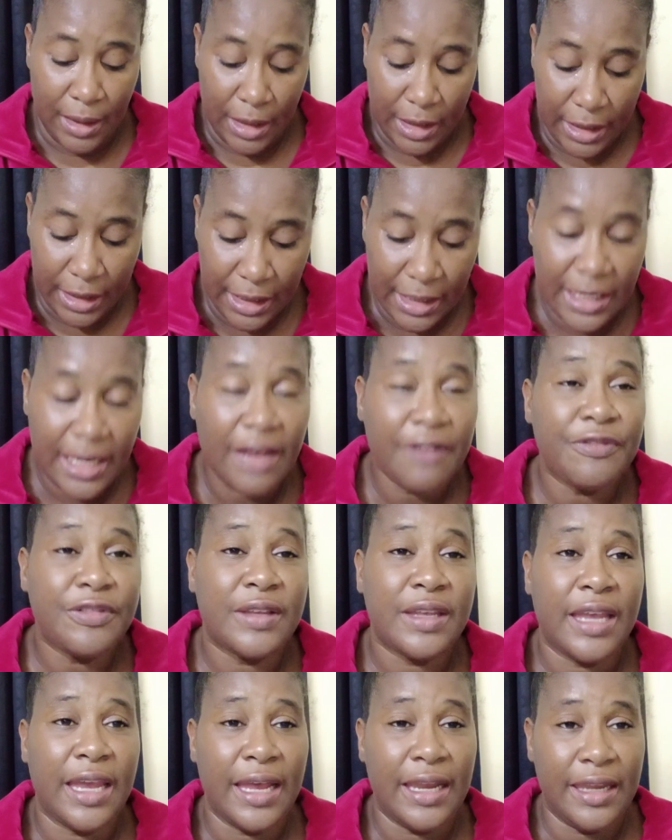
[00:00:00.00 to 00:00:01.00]
he
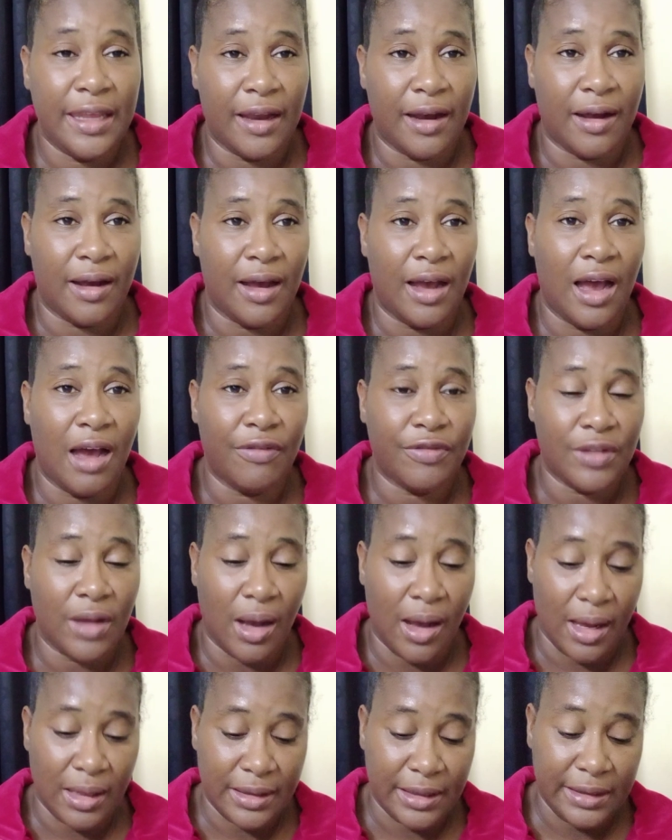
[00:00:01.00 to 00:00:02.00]
left Kenya after
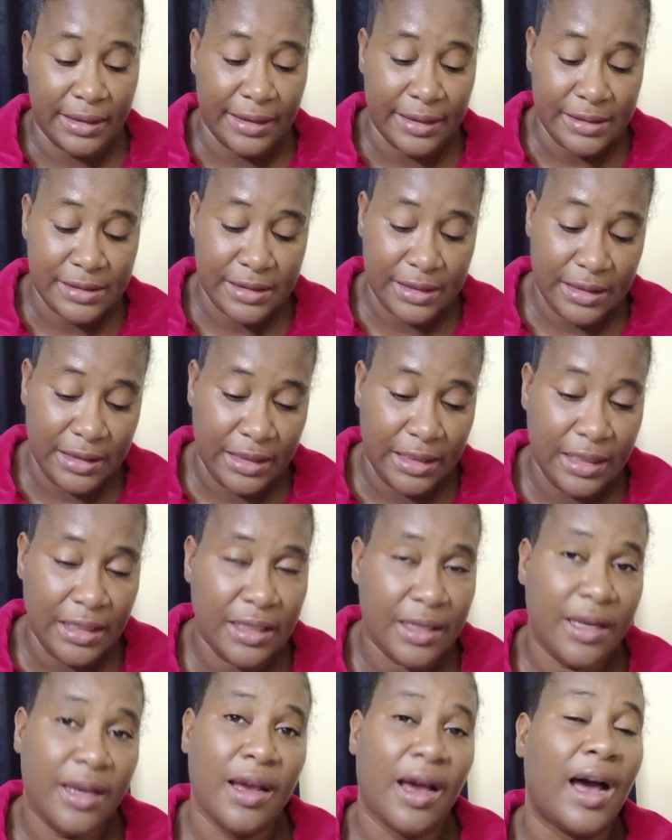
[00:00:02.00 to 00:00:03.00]
all of this.
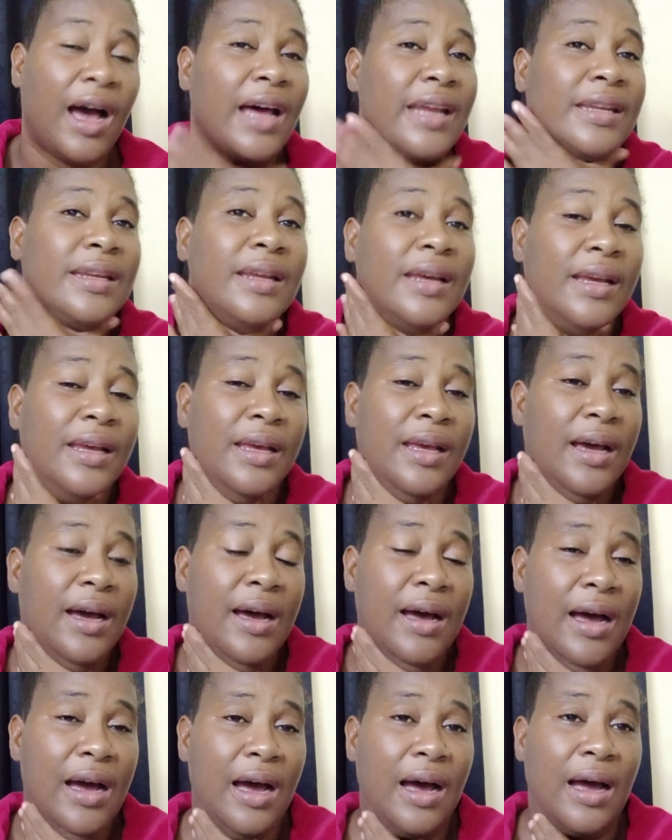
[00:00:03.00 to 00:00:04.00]
He had
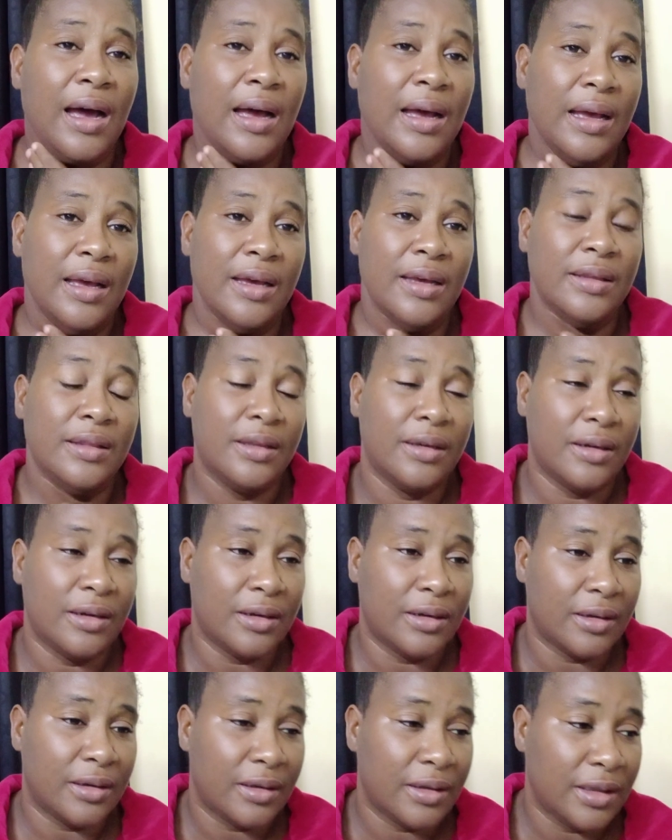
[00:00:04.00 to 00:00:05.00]

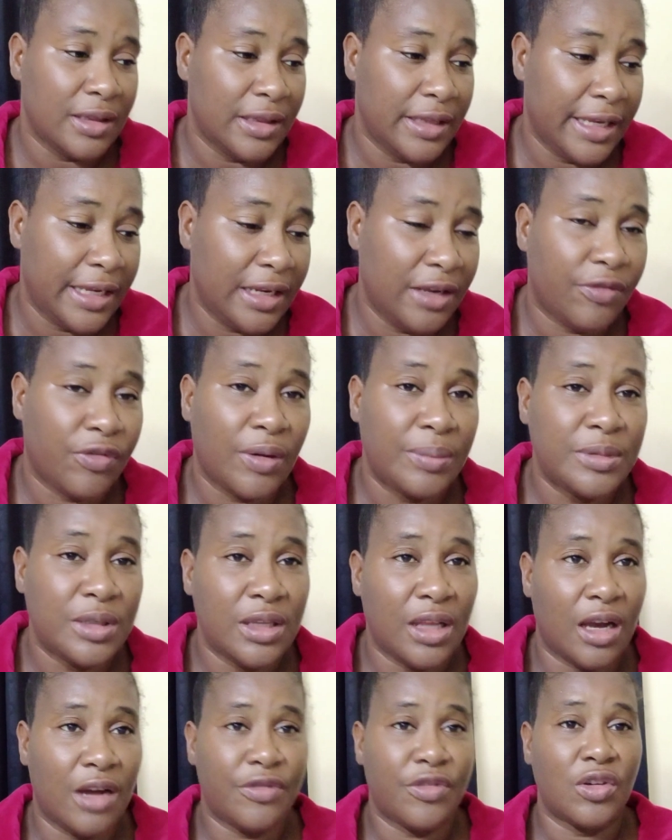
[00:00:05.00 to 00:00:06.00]
the lady from the
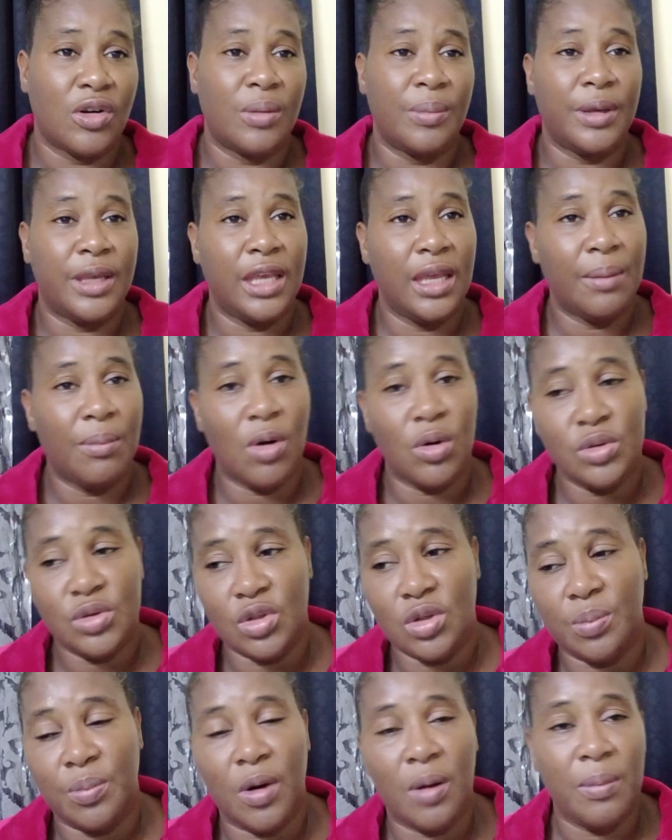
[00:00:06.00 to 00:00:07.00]
law firm came out
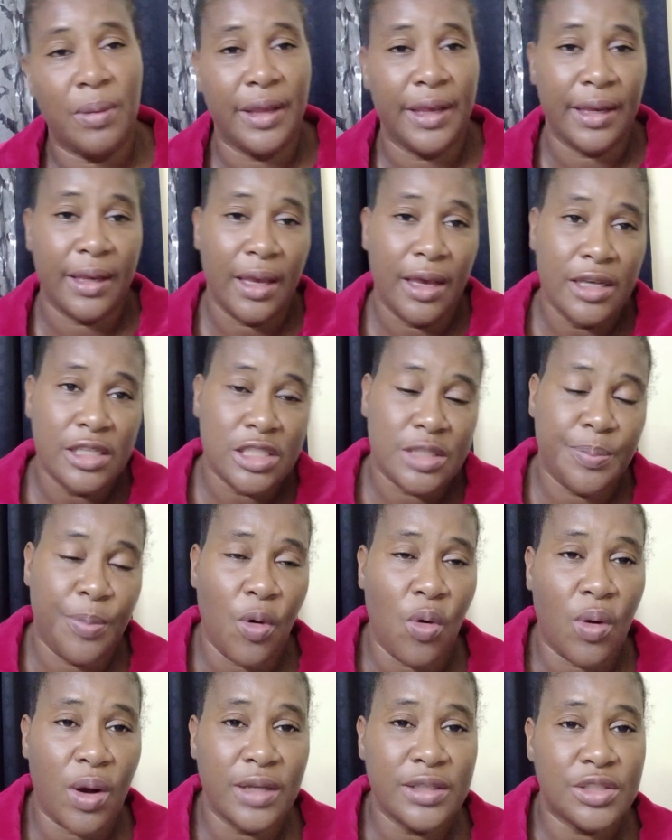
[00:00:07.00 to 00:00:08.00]
to the public,
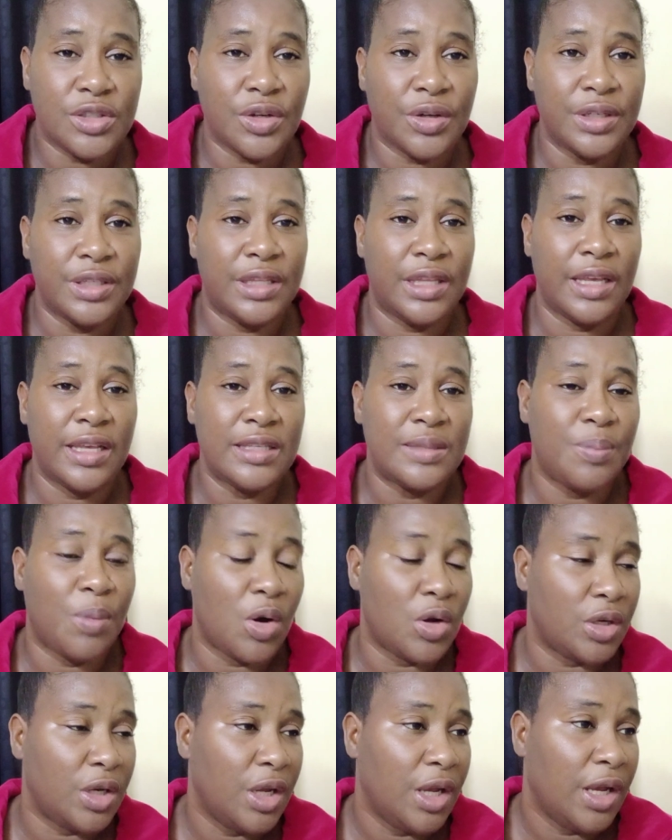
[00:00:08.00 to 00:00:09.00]
spoke on certain things,
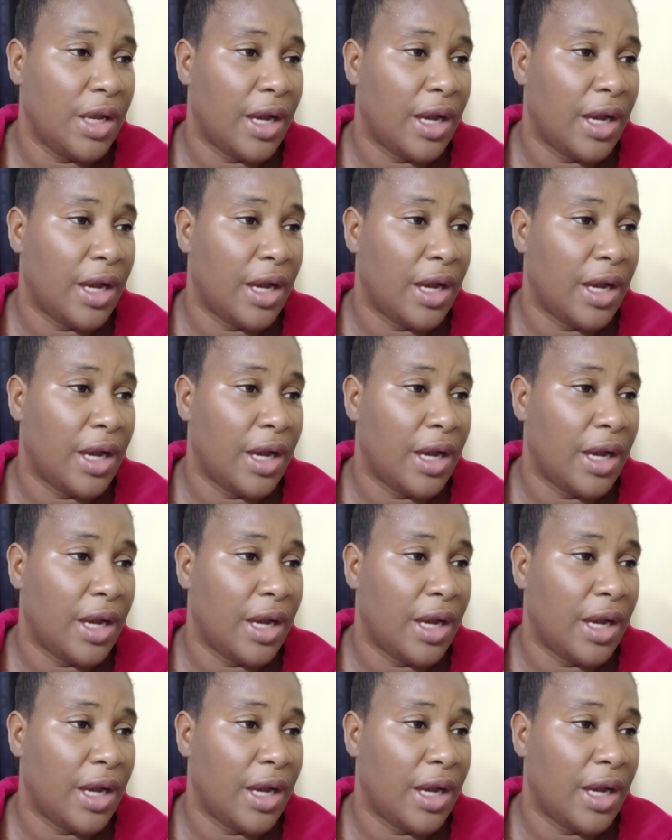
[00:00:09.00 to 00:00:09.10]
but